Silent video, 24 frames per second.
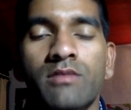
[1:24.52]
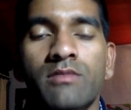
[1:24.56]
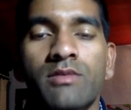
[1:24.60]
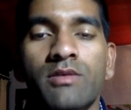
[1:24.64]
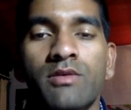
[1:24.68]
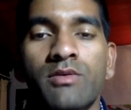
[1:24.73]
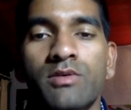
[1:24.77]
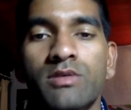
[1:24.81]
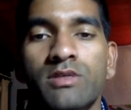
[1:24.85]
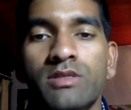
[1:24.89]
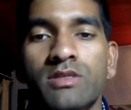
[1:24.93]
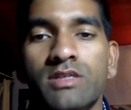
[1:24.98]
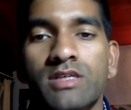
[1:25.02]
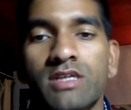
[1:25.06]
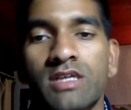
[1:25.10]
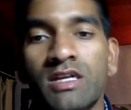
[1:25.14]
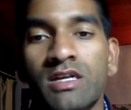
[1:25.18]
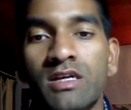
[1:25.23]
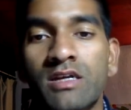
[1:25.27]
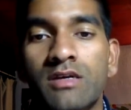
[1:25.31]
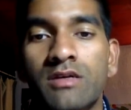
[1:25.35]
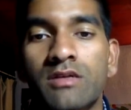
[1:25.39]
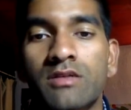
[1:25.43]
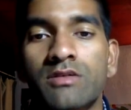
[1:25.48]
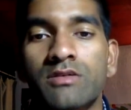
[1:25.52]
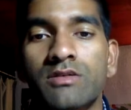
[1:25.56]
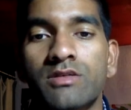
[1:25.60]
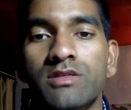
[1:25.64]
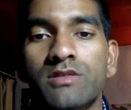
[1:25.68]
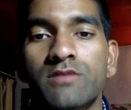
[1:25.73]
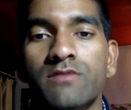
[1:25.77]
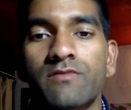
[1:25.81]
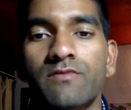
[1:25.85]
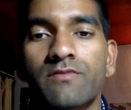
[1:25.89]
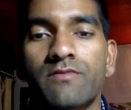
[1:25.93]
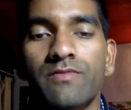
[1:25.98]
It was
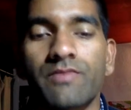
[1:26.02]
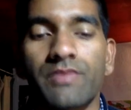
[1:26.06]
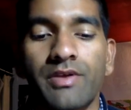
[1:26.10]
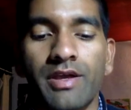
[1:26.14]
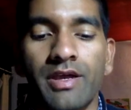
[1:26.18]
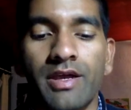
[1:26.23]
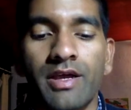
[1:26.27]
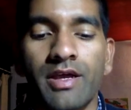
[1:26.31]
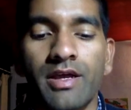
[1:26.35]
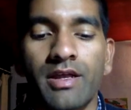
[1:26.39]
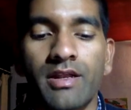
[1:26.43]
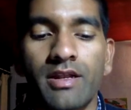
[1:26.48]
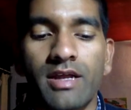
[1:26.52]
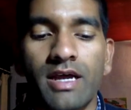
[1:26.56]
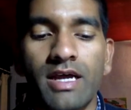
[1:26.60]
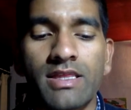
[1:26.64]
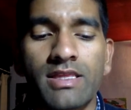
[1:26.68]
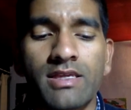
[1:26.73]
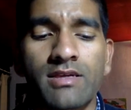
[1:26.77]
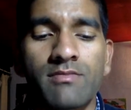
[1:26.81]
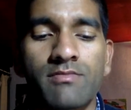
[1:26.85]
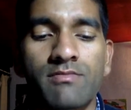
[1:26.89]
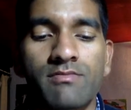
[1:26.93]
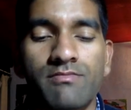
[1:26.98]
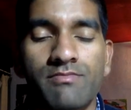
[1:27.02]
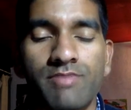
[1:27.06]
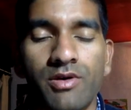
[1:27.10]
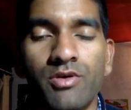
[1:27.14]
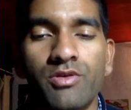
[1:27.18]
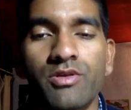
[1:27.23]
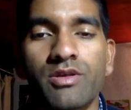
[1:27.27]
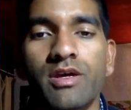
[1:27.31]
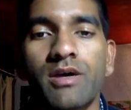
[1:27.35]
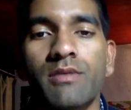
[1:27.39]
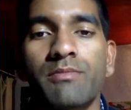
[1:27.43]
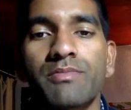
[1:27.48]
inconclusive, and I think
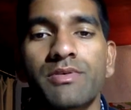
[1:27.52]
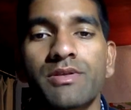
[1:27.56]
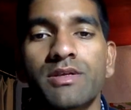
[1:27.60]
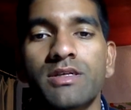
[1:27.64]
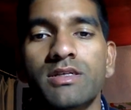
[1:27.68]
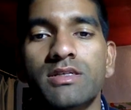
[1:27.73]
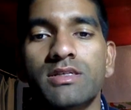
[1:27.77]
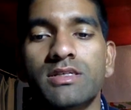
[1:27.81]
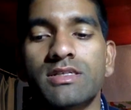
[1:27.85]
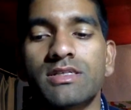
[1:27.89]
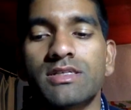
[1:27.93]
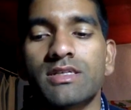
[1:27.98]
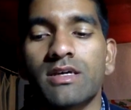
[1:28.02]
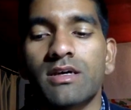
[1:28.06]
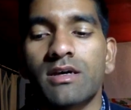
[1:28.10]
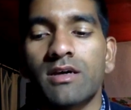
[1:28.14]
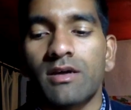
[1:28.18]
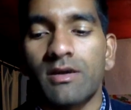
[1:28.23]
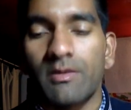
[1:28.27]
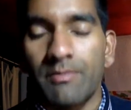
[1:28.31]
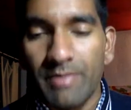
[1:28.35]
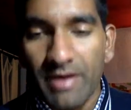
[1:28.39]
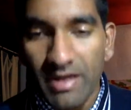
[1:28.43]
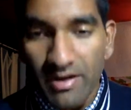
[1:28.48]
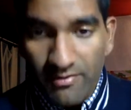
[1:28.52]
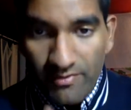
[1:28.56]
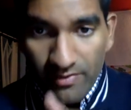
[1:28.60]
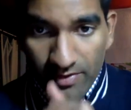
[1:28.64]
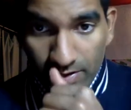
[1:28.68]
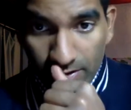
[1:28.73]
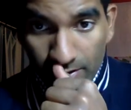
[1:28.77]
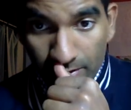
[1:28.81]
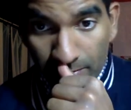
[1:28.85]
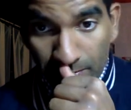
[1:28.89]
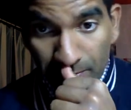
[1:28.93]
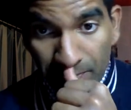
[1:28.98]
both companies
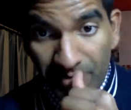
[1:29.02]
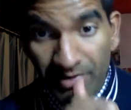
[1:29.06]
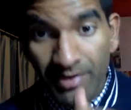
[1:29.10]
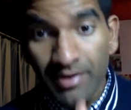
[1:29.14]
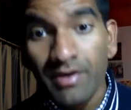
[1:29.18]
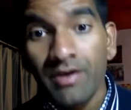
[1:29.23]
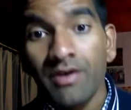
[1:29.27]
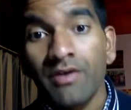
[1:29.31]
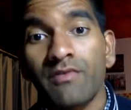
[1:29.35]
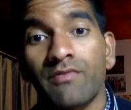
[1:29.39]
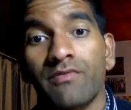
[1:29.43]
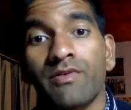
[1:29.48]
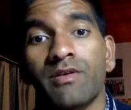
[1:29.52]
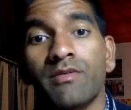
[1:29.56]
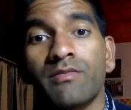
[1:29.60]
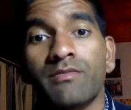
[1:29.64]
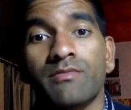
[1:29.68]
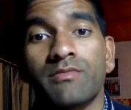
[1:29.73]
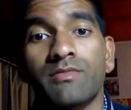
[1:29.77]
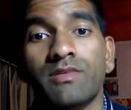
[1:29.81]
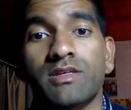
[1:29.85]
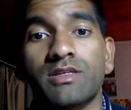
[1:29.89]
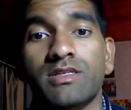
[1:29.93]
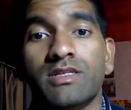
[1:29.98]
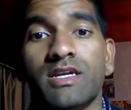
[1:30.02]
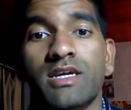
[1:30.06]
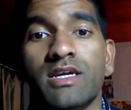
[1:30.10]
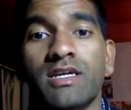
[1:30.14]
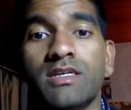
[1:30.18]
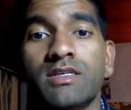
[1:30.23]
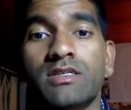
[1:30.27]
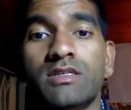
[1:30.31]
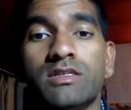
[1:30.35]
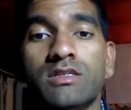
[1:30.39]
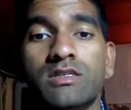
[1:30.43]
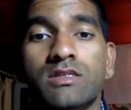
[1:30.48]
benefited from this
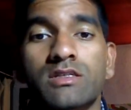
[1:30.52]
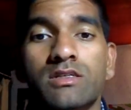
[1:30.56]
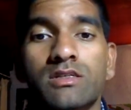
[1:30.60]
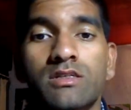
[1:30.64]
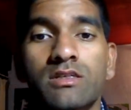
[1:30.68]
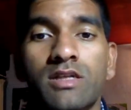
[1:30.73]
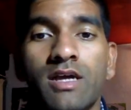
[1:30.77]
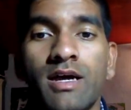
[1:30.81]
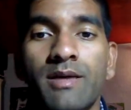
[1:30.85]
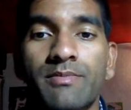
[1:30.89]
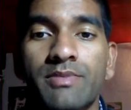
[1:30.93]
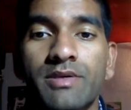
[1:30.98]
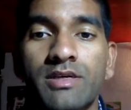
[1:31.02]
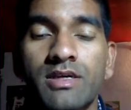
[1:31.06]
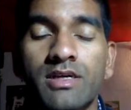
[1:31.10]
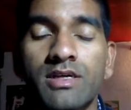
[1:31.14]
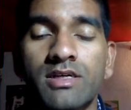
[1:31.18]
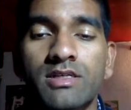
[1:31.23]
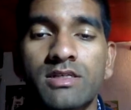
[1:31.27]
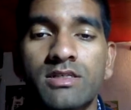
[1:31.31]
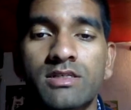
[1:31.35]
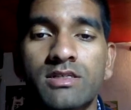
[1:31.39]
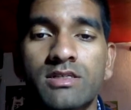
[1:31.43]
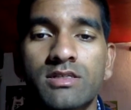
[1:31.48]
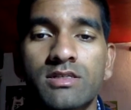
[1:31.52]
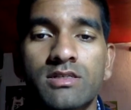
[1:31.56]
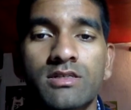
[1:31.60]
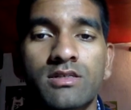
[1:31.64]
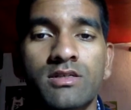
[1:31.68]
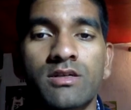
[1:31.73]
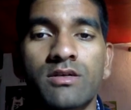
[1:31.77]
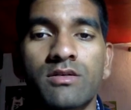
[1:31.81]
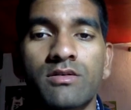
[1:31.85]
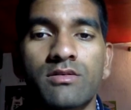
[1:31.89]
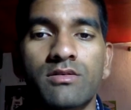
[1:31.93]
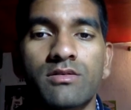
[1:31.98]
case, not because
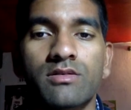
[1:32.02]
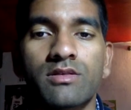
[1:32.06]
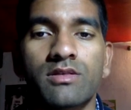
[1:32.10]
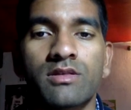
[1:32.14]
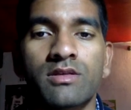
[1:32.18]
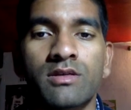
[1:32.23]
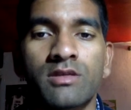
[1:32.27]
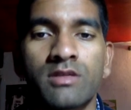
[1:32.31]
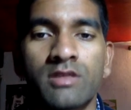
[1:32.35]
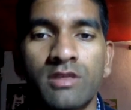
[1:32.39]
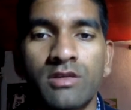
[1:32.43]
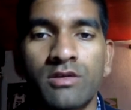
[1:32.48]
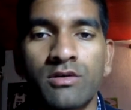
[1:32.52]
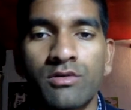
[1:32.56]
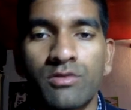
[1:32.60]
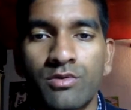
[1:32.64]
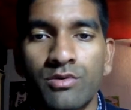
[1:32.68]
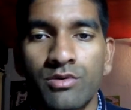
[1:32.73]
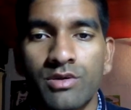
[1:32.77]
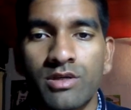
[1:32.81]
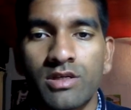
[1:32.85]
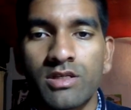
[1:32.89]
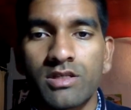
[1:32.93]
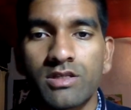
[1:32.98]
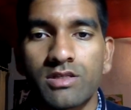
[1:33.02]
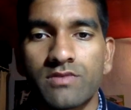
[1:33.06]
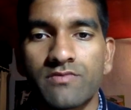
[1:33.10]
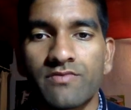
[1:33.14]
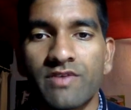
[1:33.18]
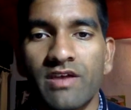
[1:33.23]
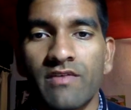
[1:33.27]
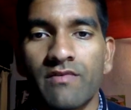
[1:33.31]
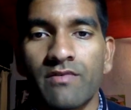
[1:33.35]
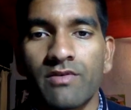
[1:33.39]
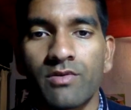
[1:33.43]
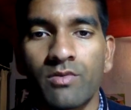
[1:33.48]
the legal rulings
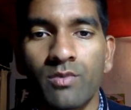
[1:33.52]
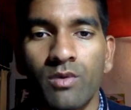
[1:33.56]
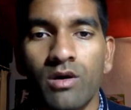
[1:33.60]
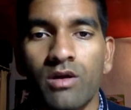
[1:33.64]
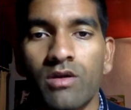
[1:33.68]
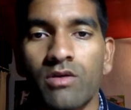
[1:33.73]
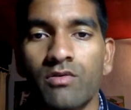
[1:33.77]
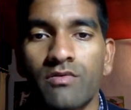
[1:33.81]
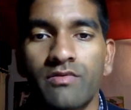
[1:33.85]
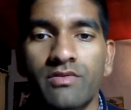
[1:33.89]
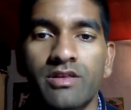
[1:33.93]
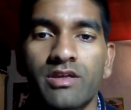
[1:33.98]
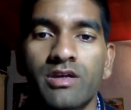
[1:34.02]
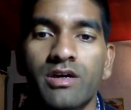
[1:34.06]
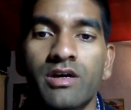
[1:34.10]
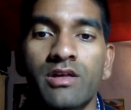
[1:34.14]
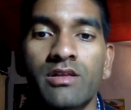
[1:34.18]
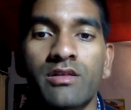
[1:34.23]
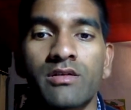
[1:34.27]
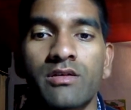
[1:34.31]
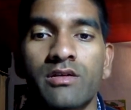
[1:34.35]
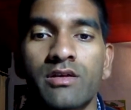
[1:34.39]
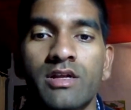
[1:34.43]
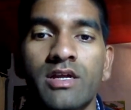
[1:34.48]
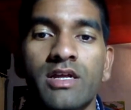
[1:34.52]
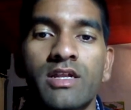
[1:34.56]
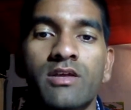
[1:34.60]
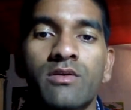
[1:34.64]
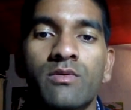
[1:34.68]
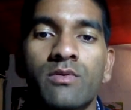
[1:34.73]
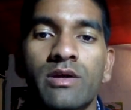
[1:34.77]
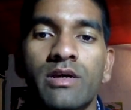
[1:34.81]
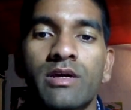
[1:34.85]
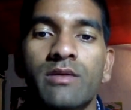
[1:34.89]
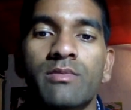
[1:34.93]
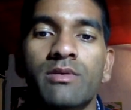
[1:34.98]
favored one over the other in any
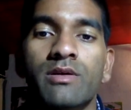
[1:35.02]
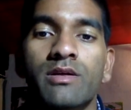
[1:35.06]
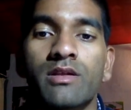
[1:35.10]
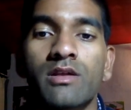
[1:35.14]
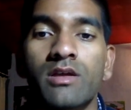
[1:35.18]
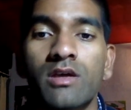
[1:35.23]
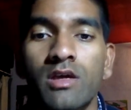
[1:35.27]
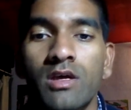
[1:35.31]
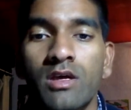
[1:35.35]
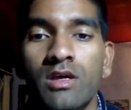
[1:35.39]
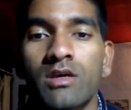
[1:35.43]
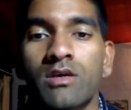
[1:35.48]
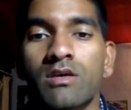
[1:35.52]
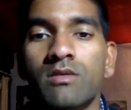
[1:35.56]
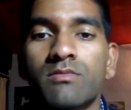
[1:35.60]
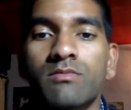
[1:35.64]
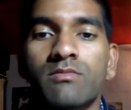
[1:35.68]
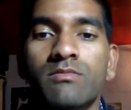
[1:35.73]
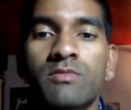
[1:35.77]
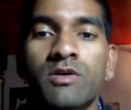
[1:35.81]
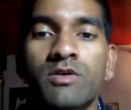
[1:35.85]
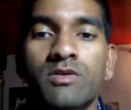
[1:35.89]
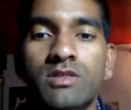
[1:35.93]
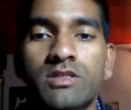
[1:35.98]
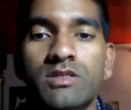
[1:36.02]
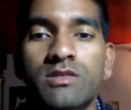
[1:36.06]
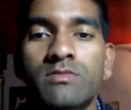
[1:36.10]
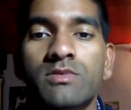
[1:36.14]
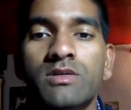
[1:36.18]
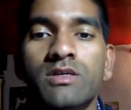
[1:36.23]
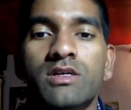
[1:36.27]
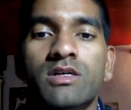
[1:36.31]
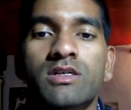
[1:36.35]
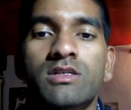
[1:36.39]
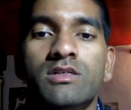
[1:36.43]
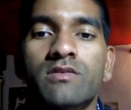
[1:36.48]
way, but mostly
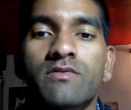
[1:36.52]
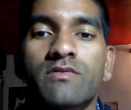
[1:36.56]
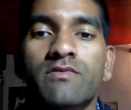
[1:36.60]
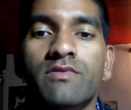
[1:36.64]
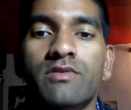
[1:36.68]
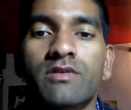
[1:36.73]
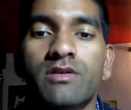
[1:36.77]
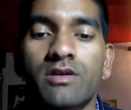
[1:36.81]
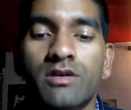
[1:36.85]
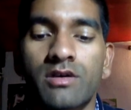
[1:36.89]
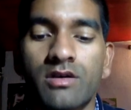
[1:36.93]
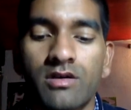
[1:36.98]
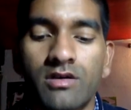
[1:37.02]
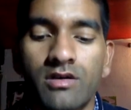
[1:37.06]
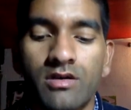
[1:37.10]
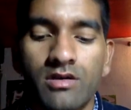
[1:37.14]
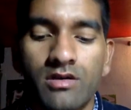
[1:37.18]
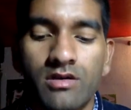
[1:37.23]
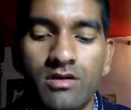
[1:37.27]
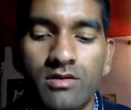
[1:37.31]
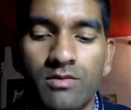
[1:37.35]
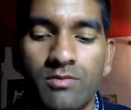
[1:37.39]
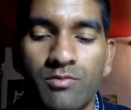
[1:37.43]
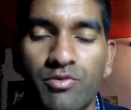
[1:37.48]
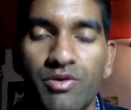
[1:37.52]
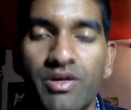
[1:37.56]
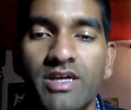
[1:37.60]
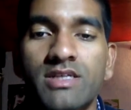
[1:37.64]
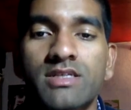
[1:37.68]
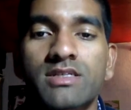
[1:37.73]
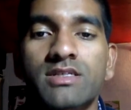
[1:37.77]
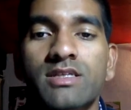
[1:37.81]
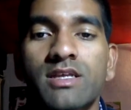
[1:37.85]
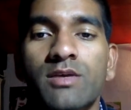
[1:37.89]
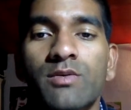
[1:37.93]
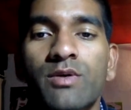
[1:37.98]
because of the
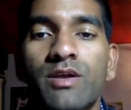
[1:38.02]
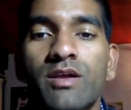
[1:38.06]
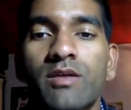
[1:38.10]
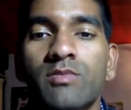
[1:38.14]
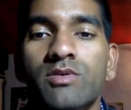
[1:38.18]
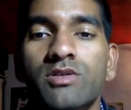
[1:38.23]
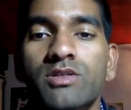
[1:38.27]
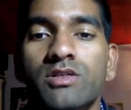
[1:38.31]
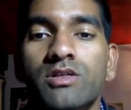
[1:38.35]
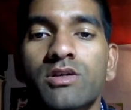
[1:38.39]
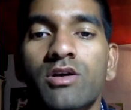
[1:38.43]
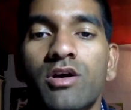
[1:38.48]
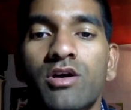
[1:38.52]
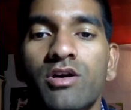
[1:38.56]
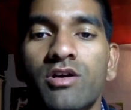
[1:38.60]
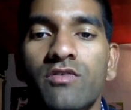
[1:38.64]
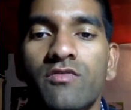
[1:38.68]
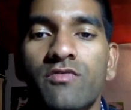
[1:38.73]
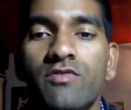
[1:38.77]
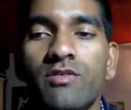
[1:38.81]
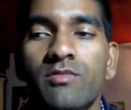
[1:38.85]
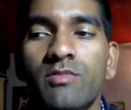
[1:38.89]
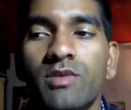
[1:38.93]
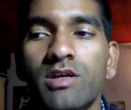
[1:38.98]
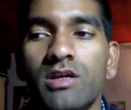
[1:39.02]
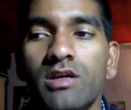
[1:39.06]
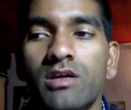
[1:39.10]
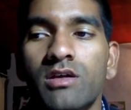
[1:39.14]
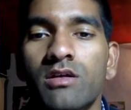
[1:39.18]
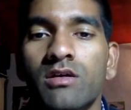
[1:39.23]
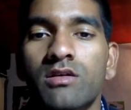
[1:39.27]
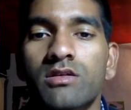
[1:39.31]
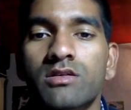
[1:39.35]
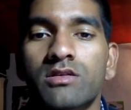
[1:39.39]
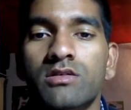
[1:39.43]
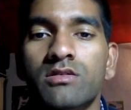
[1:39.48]
press they were able to garner from it, and
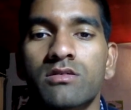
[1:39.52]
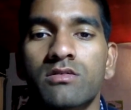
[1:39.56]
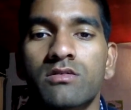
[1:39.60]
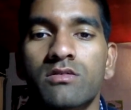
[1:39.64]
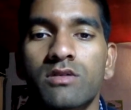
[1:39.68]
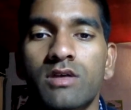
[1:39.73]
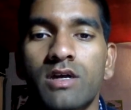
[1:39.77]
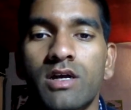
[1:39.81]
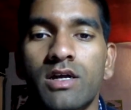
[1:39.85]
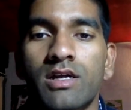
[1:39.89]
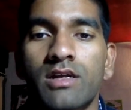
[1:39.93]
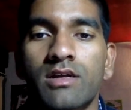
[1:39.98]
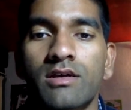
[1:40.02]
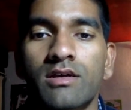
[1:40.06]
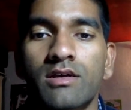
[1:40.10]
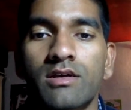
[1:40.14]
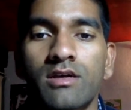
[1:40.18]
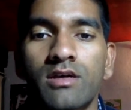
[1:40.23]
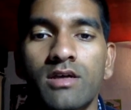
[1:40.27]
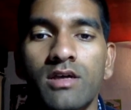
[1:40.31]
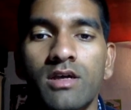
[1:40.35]
also kind of